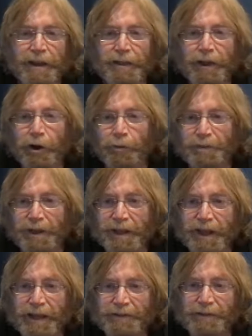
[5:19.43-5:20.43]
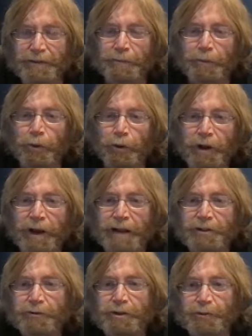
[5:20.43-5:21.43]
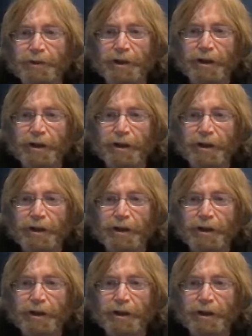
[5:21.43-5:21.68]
They hope to get more contracts within